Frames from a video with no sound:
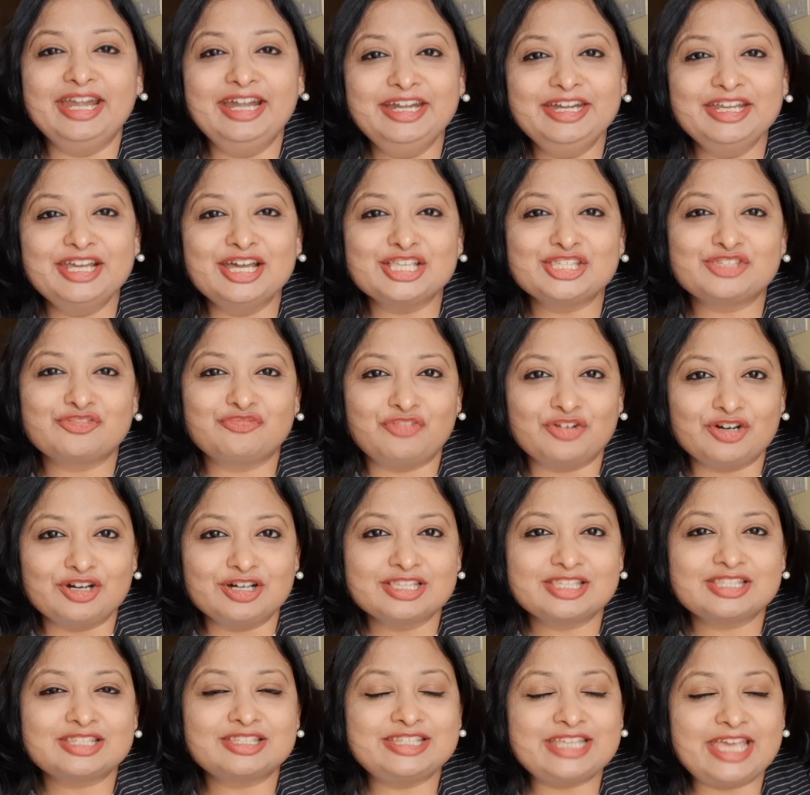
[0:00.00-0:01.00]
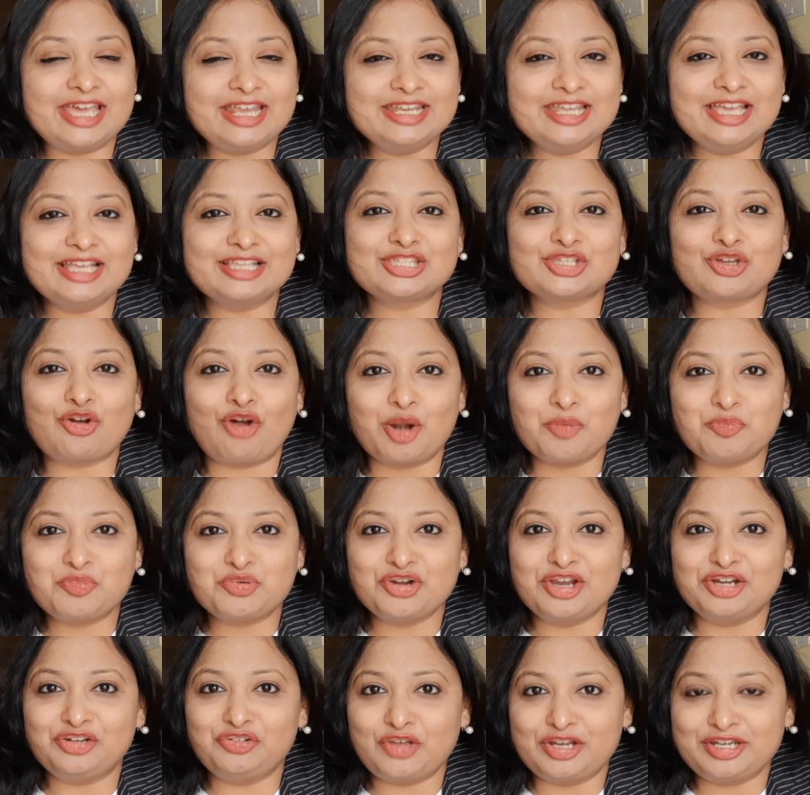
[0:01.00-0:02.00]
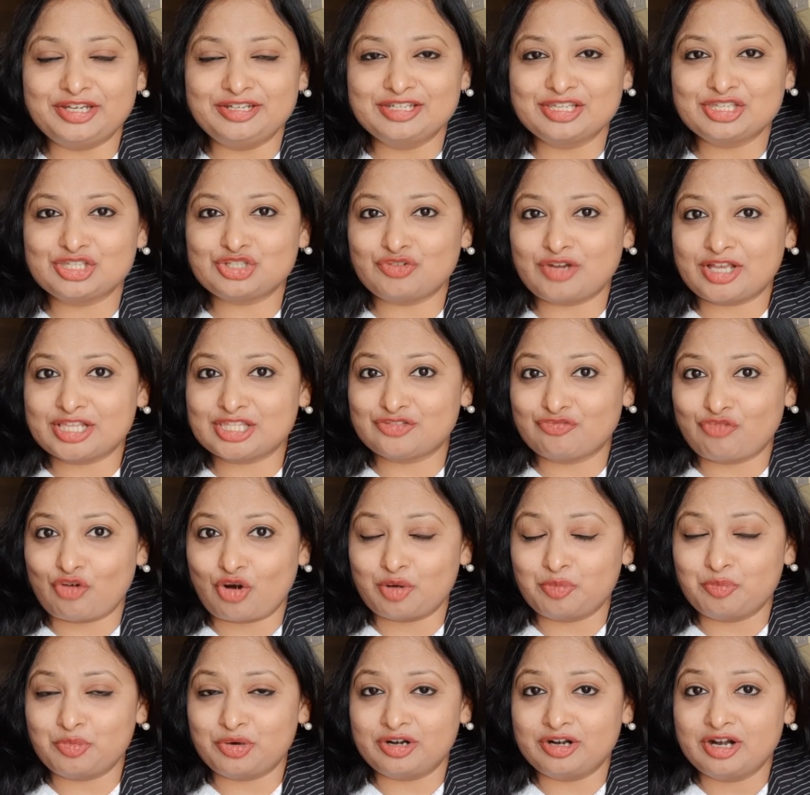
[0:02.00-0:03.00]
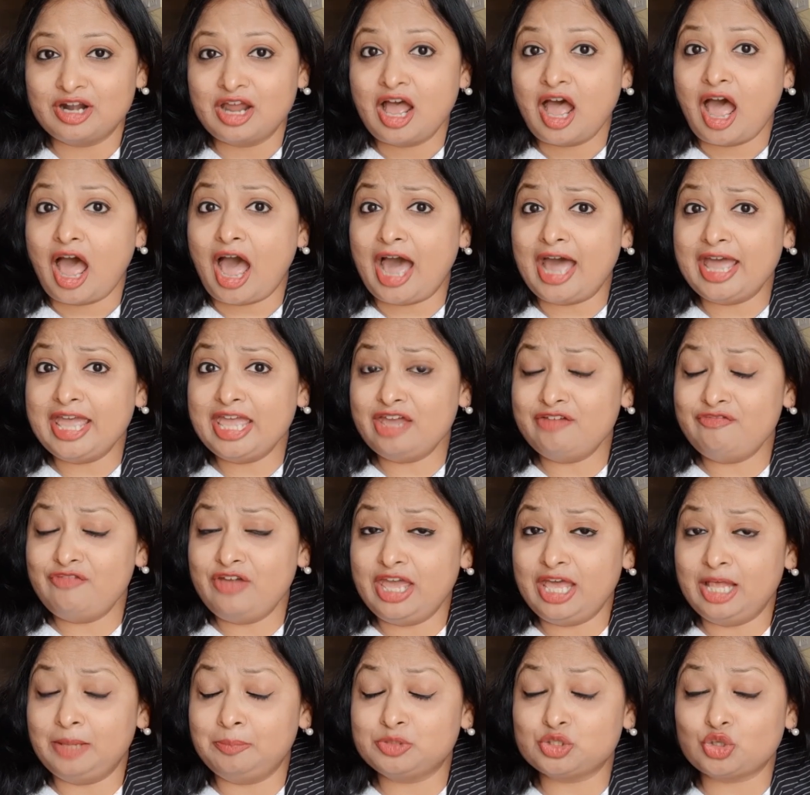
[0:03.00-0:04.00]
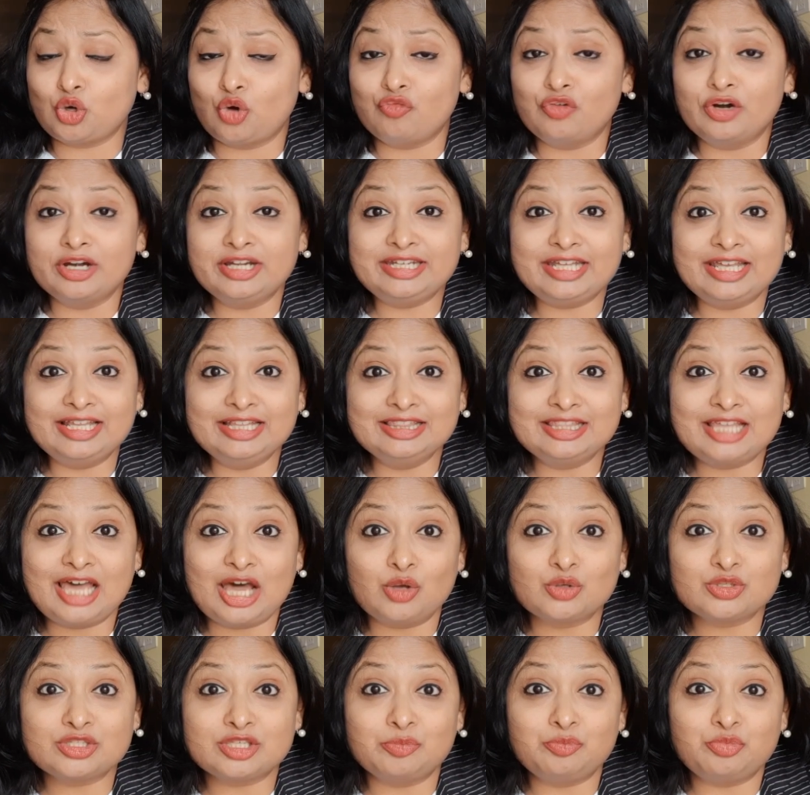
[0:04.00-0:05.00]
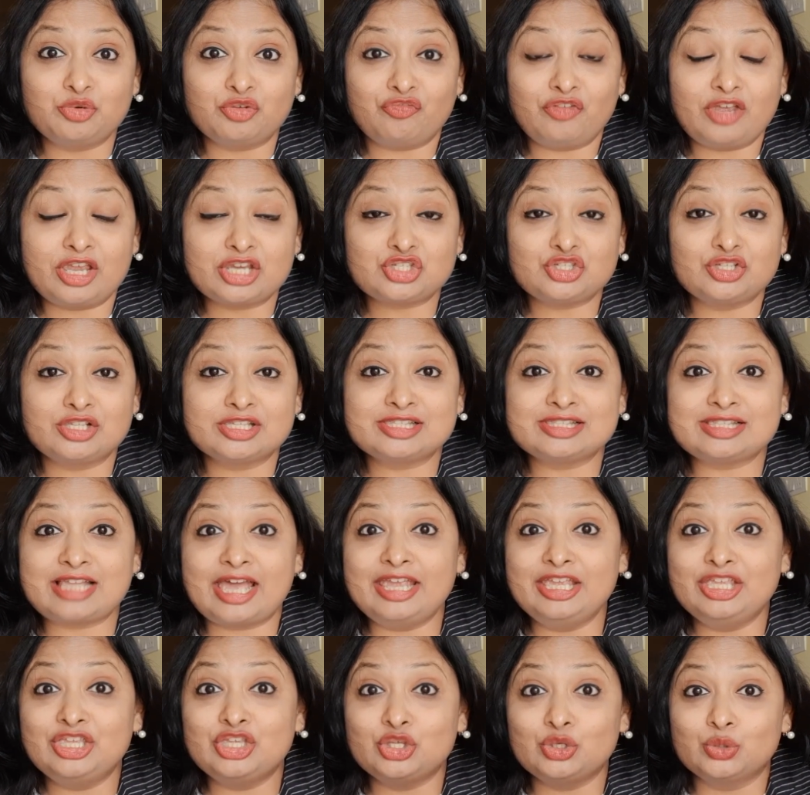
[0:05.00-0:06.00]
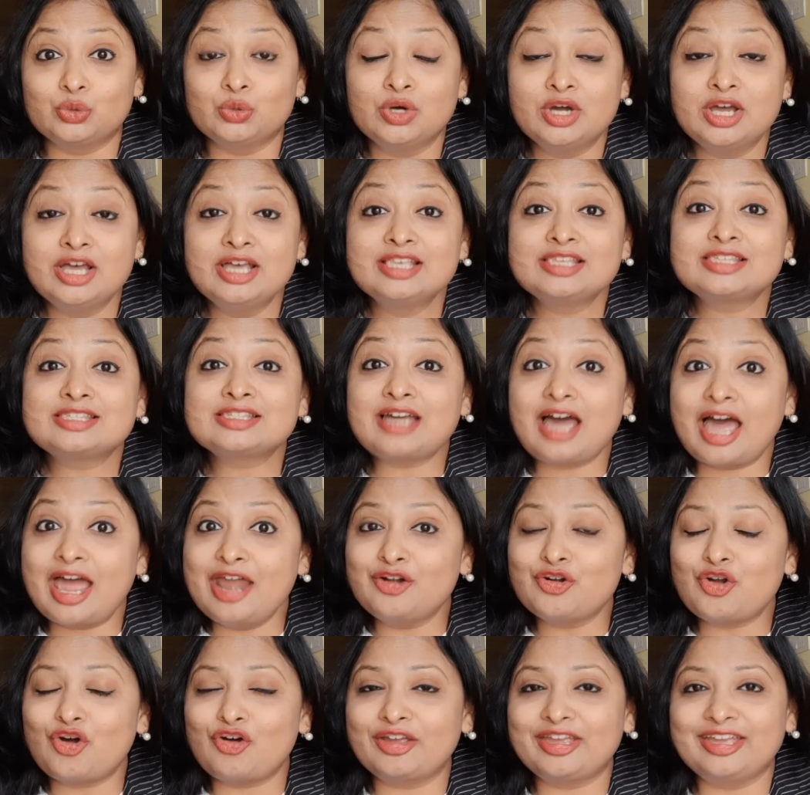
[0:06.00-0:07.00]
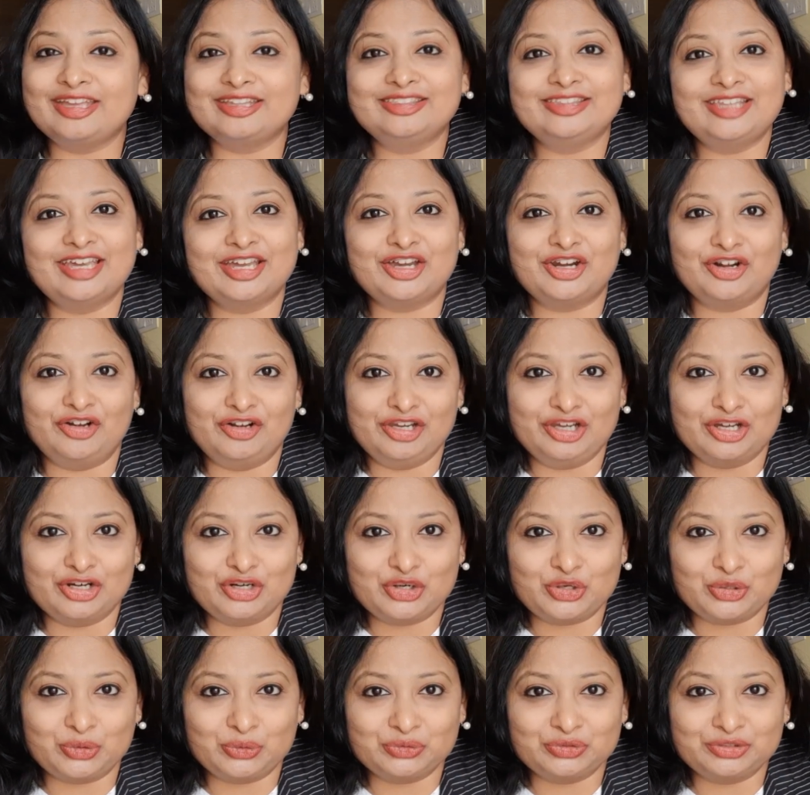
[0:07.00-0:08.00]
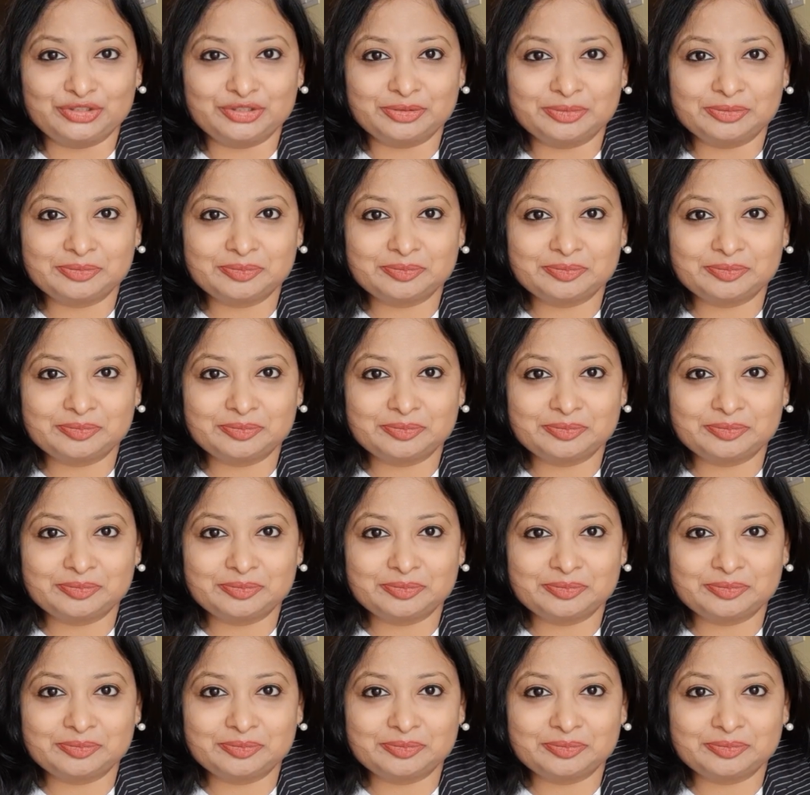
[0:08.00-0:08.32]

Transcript: India's first 10x corporate readiness transformer. I have helped over 10,000 professionals like you skyrocket their career growth.